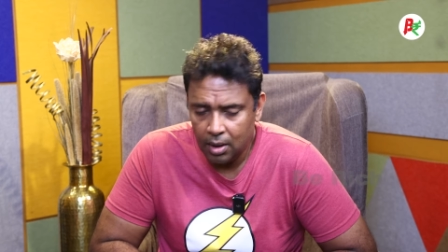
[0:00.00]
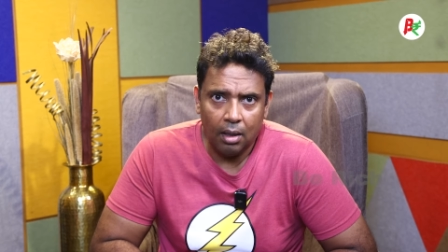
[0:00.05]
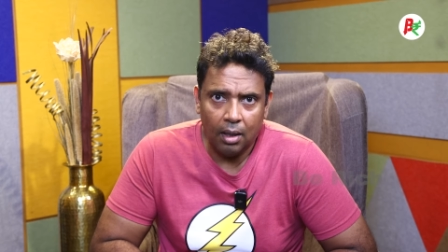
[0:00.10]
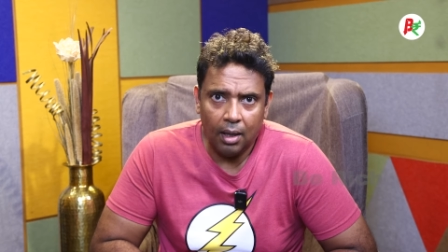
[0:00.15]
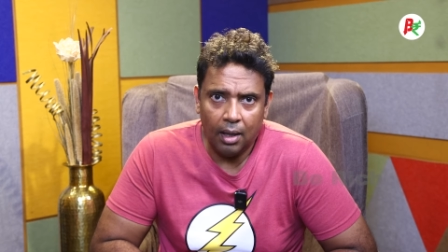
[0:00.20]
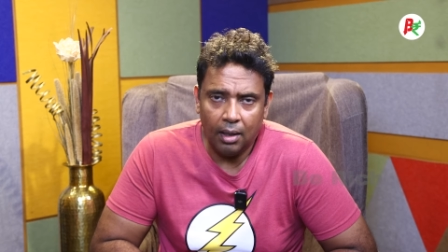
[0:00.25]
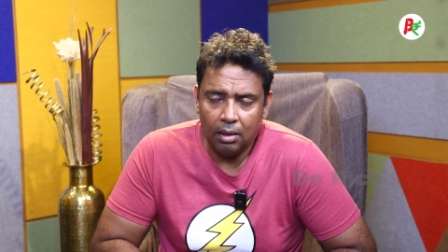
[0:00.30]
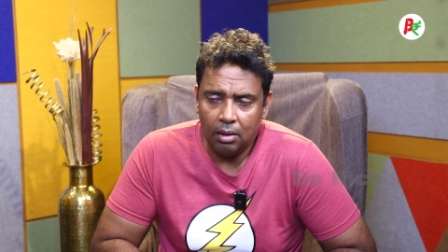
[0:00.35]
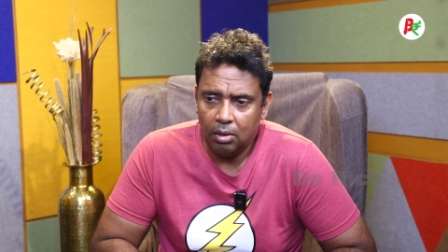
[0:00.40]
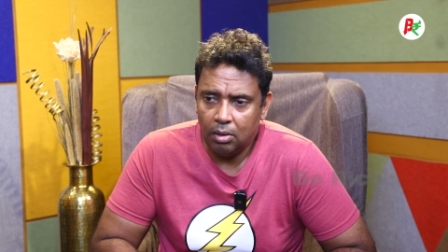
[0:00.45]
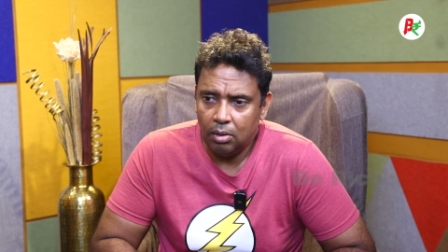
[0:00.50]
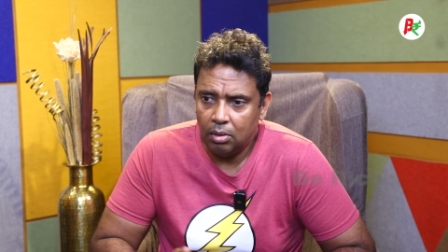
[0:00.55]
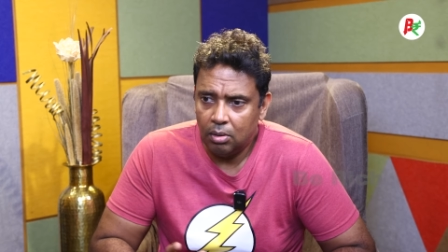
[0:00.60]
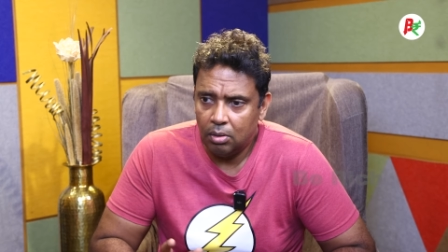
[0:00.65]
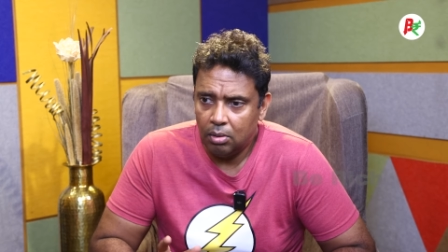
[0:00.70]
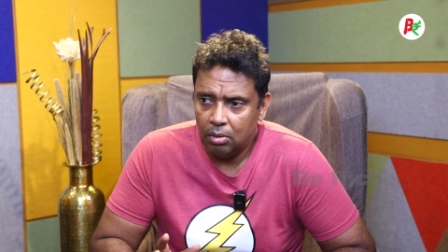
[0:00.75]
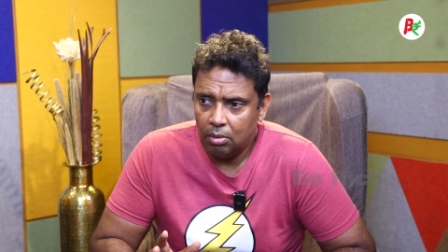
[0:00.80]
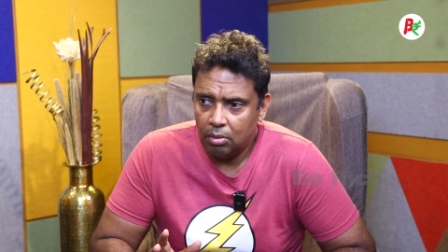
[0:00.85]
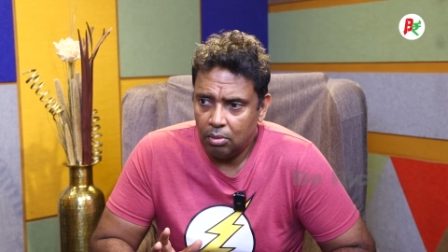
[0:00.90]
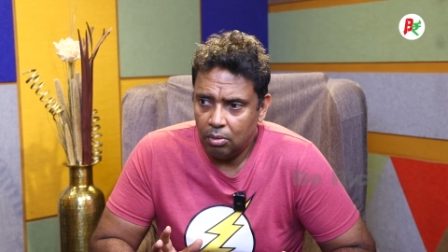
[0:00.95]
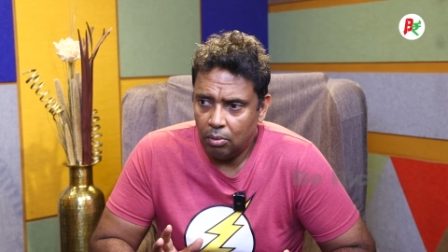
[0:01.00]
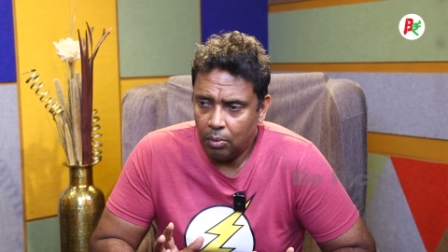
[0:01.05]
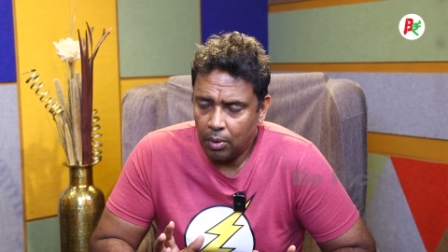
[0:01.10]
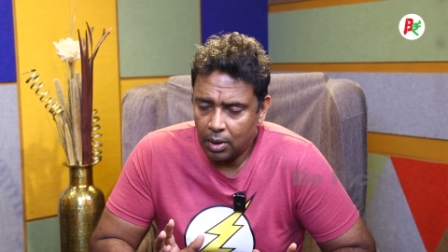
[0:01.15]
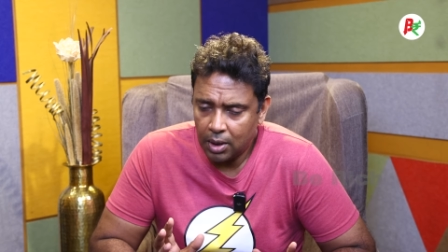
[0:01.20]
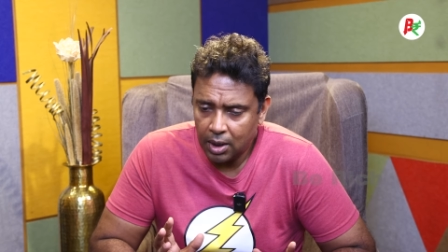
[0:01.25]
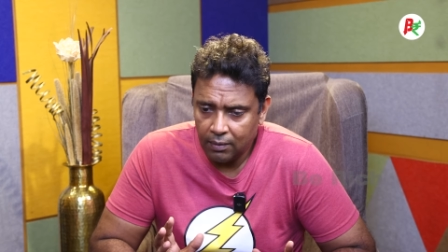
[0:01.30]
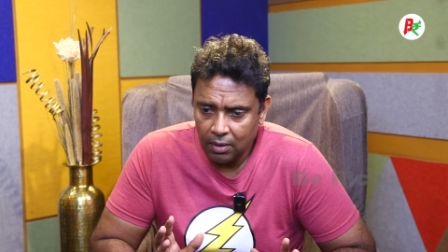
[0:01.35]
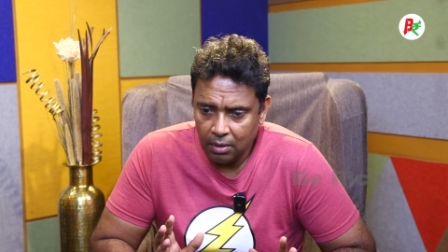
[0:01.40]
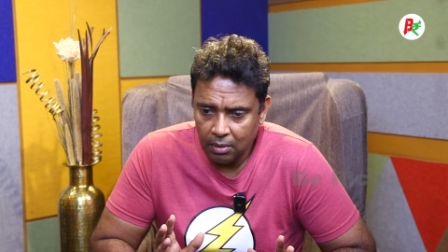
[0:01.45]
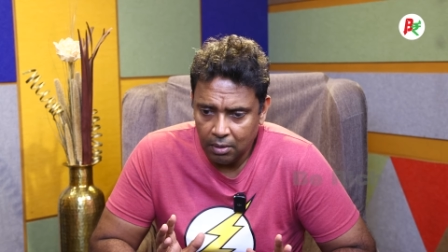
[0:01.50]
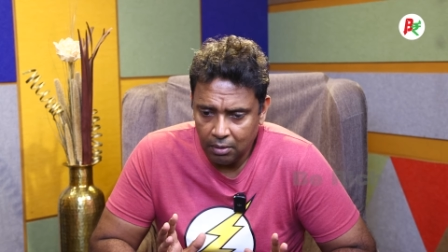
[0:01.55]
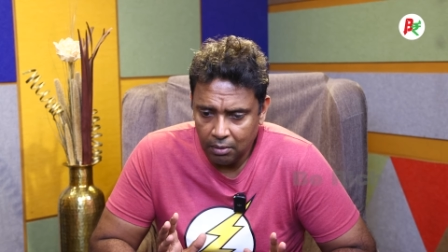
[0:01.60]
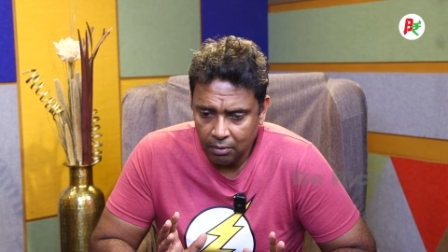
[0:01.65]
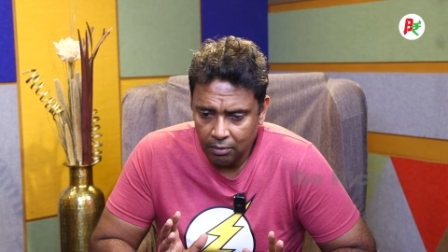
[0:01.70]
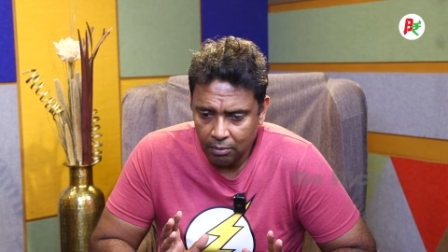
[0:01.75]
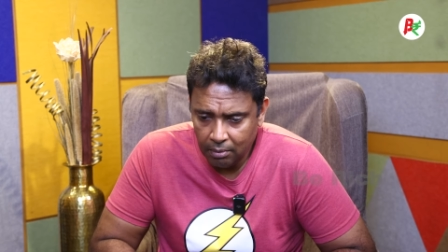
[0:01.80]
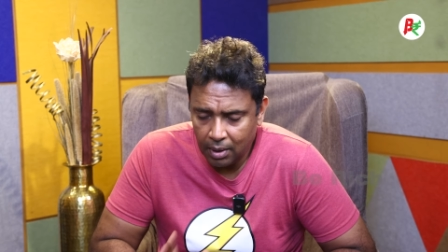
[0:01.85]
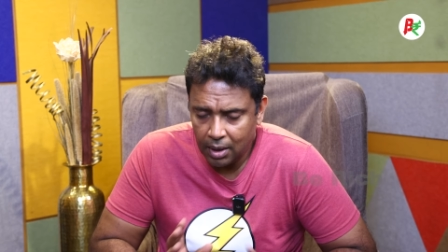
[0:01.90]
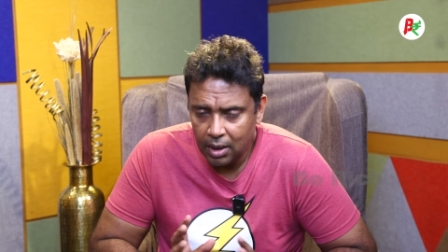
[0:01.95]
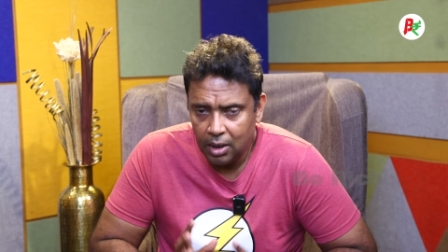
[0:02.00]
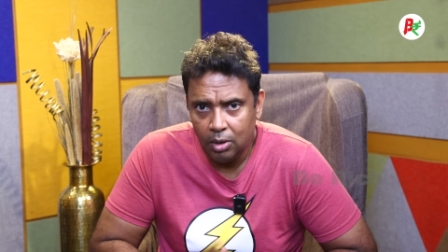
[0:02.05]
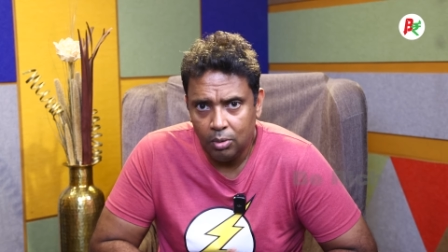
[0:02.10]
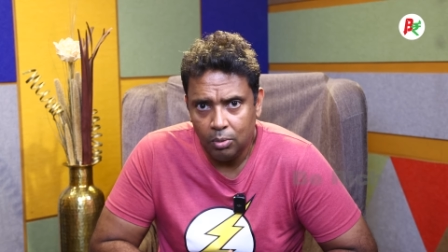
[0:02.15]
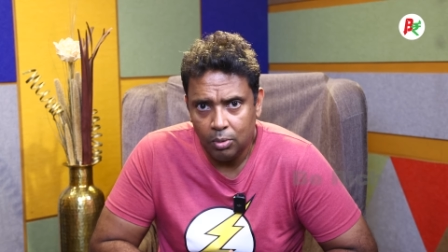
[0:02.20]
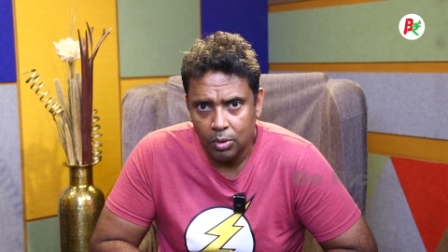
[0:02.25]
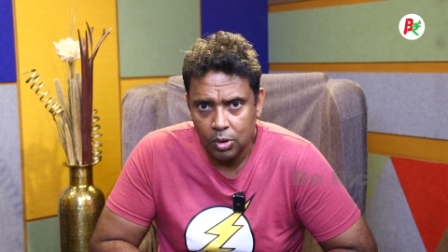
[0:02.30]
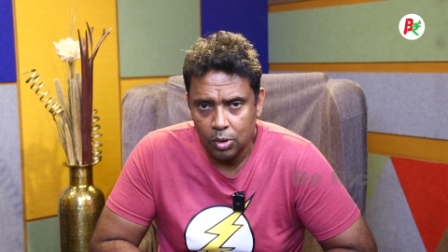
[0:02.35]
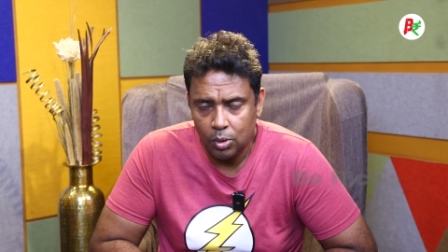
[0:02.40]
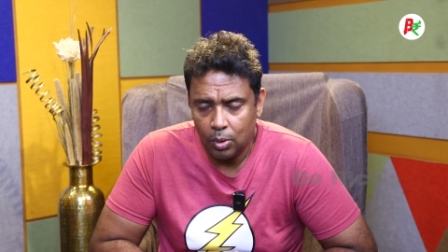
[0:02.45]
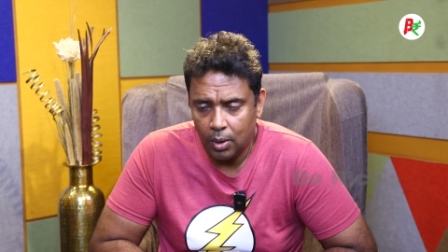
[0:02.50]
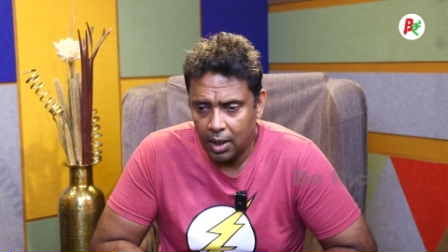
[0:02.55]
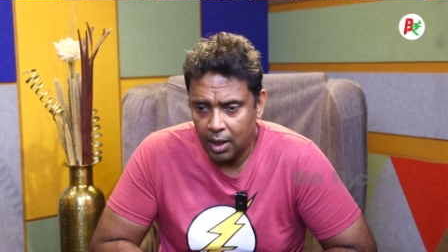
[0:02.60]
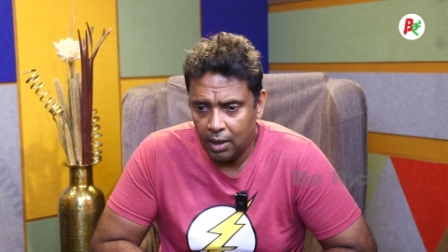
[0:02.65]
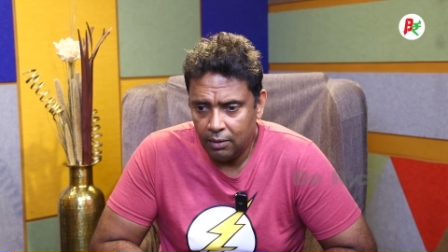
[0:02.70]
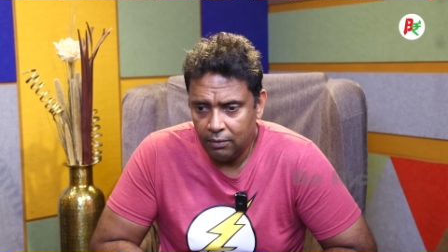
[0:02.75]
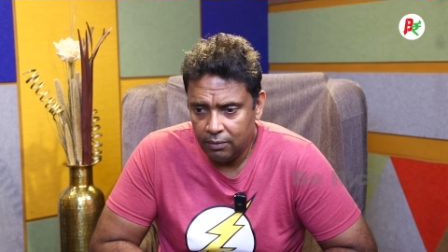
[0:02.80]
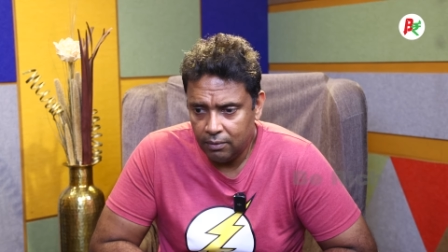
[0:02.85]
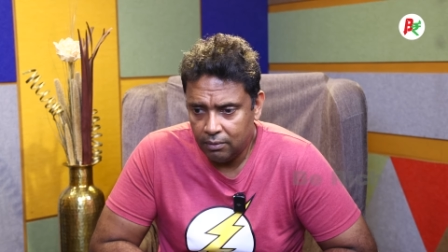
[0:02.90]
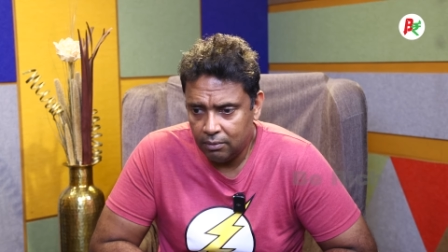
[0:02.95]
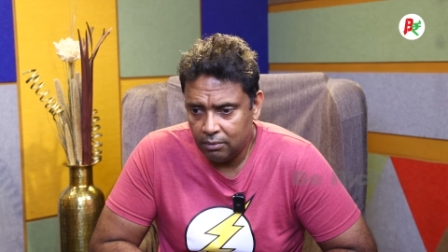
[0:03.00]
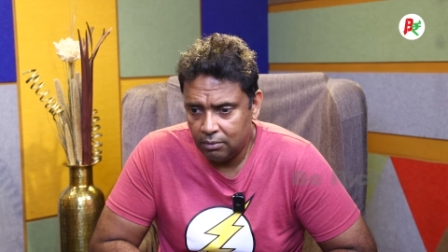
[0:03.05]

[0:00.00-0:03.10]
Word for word: And whatever money which you have,